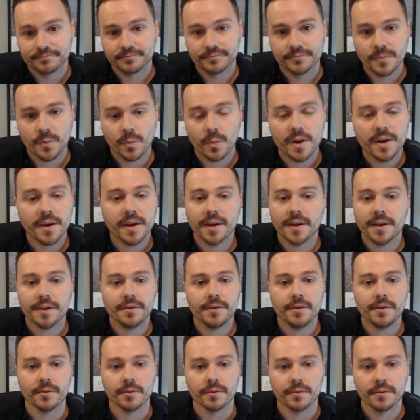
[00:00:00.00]
What are you going to
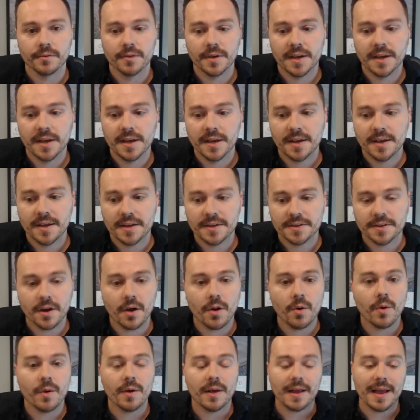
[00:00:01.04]
do?
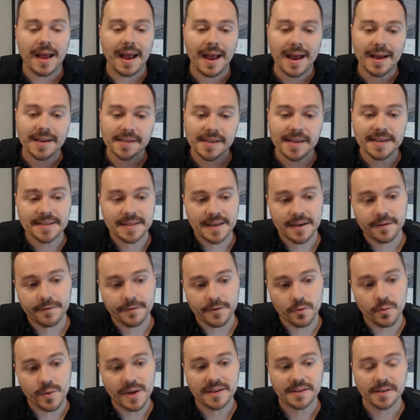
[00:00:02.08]
So, as I said a
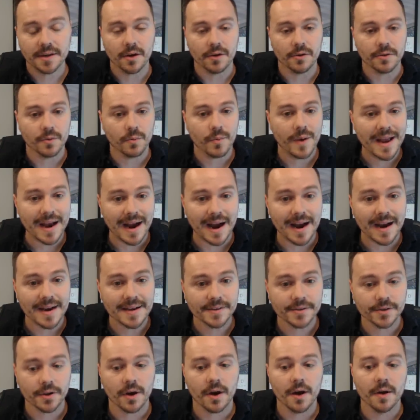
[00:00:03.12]
few weeks ago, the way I
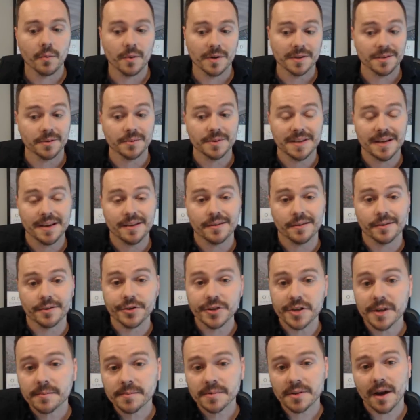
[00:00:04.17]
saw it was either
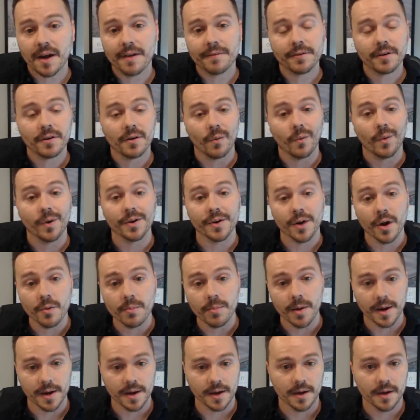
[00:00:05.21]
Jim's offer or
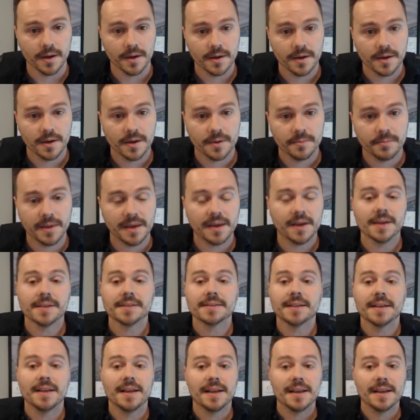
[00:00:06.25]
nobody,
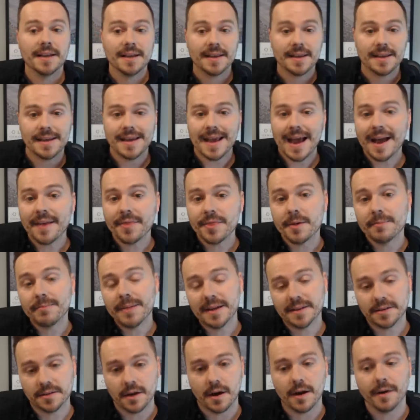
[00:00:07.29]
because he had the
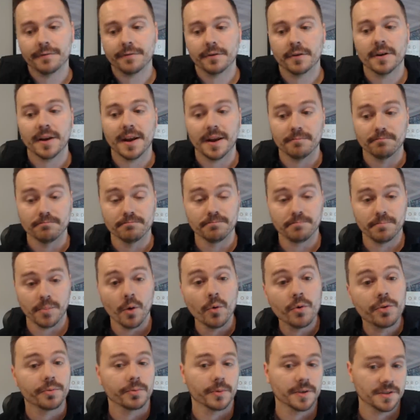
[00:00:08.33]
best offer in
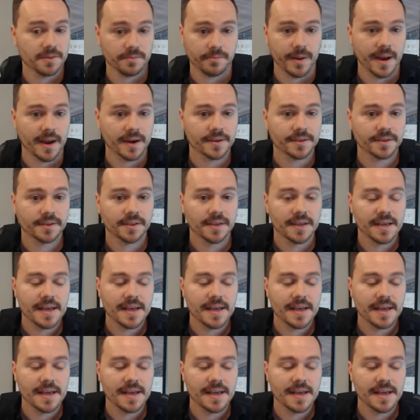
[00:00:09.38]
both respects.